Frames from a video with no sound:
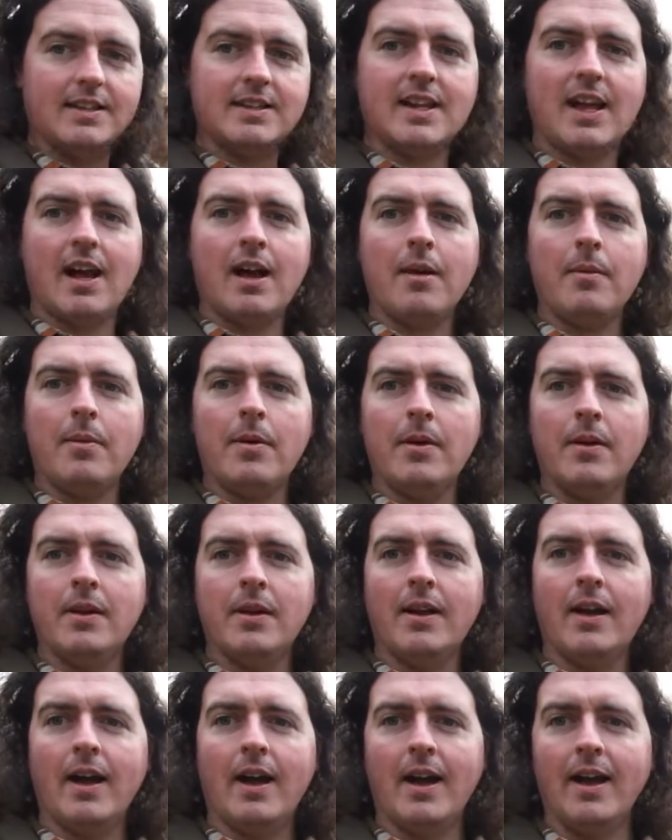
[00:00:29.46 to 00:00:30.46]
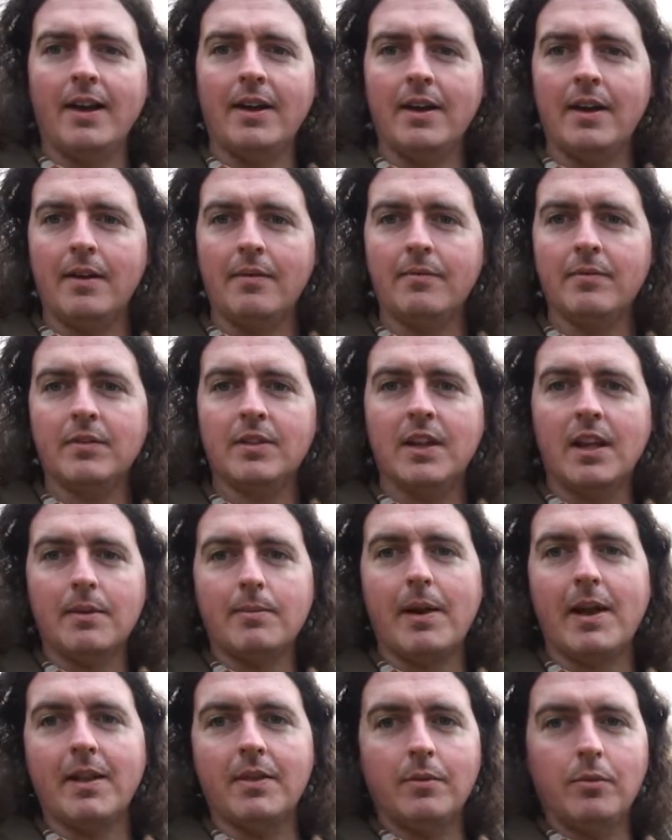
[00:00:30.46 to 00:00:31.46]
set up and get a
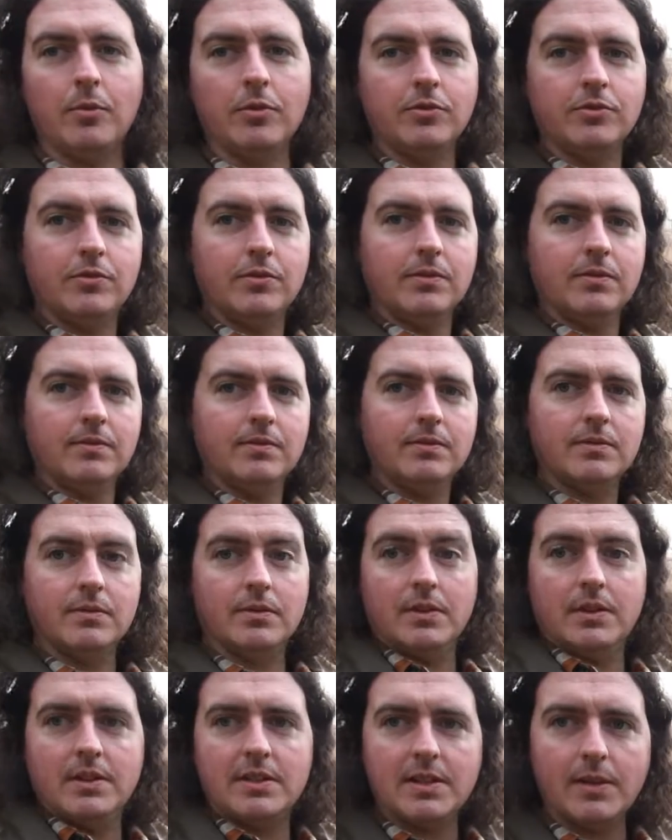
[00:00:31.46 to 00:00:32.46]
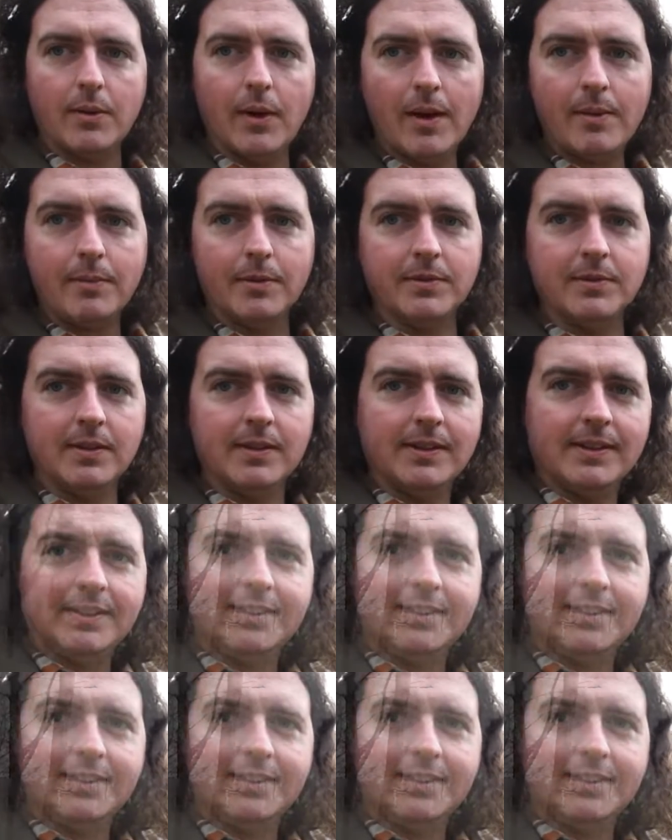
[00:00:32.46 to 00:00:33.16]
bait in the water and see what happens.